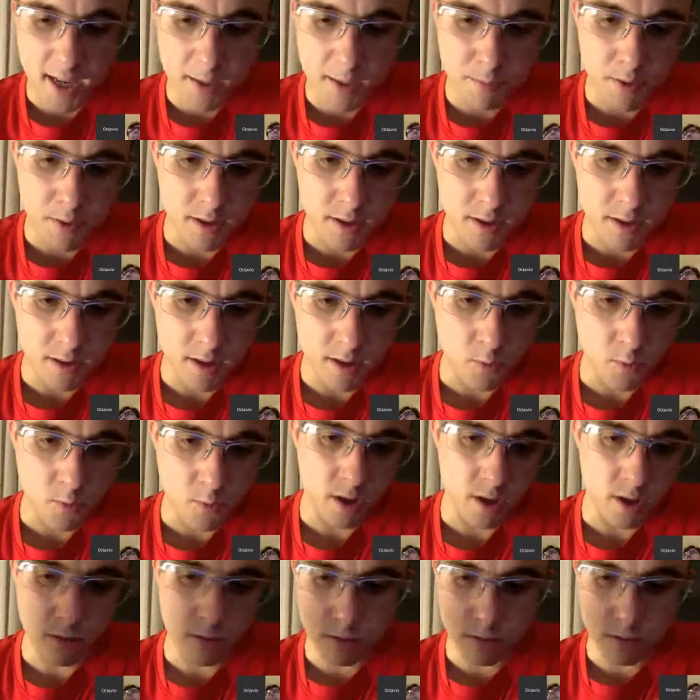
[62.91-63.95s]
to keep it the
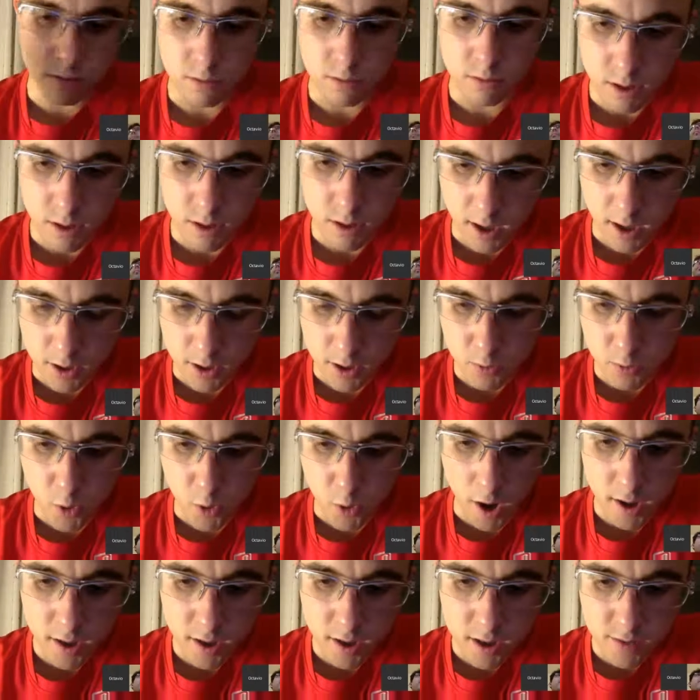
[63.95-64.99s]
way you
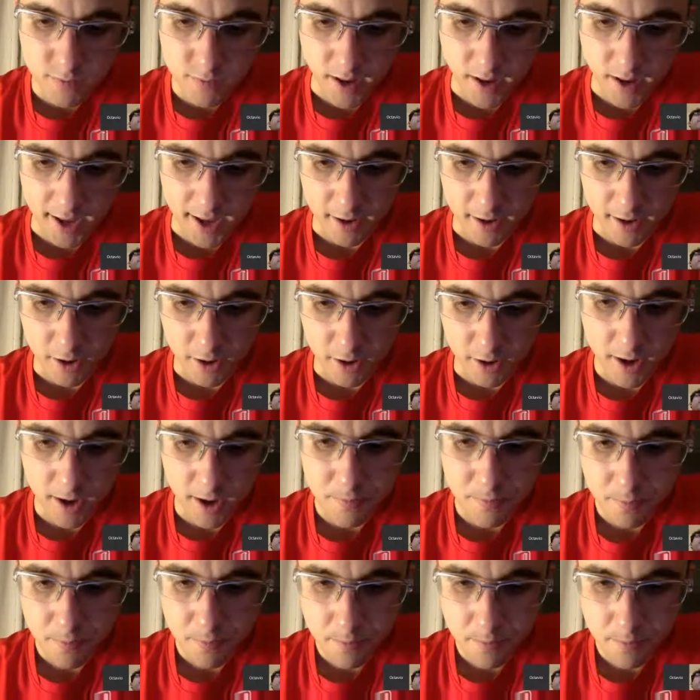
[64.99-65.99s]
brought it, it's fine. Okay.